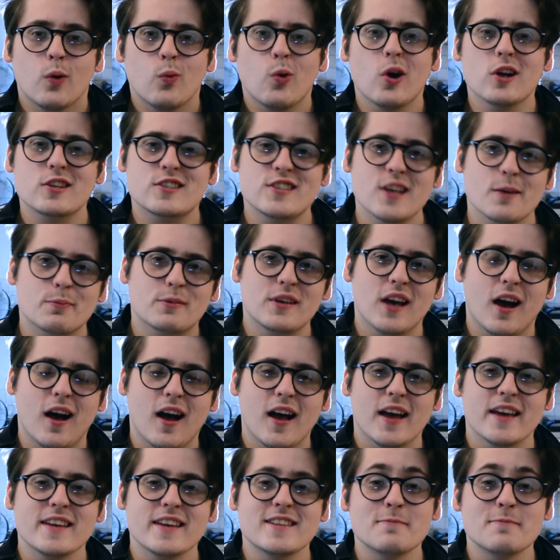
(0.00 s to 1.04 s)
What's up
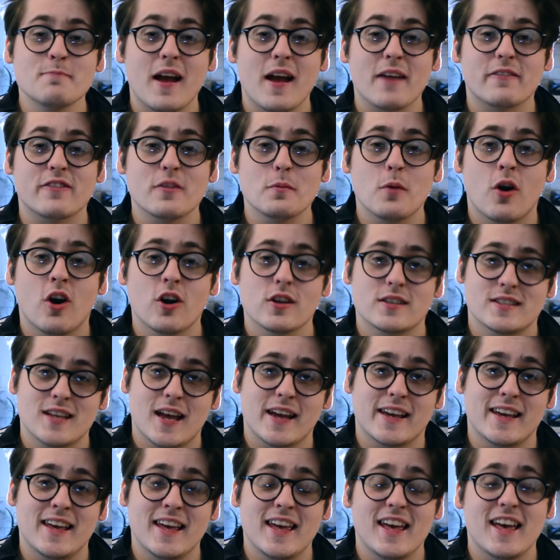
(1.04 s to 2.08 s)
guys, Matt from Hot Tag
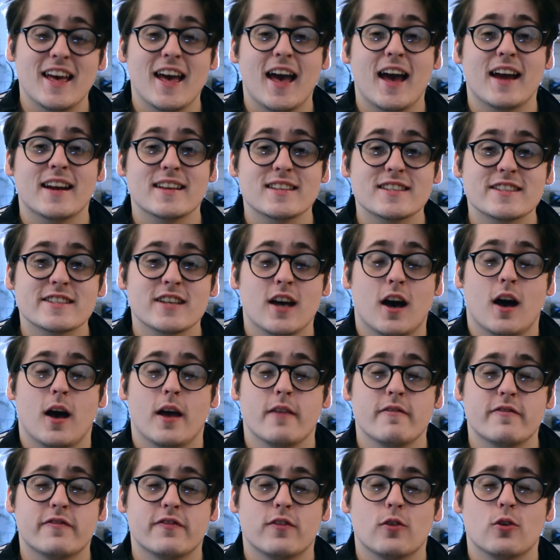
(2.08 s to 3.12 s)
here, and it's
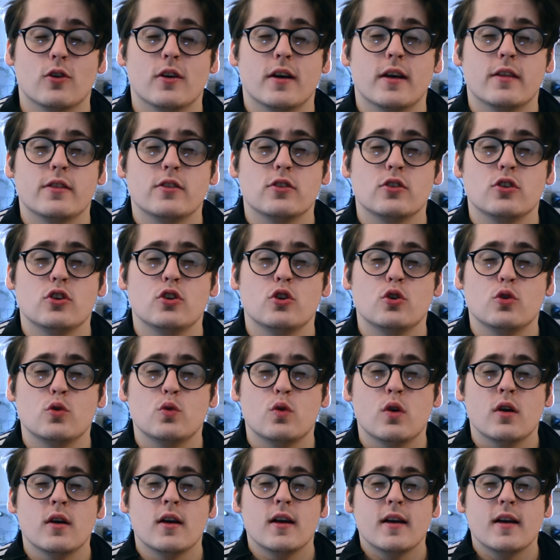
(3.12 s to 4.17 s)
time for a new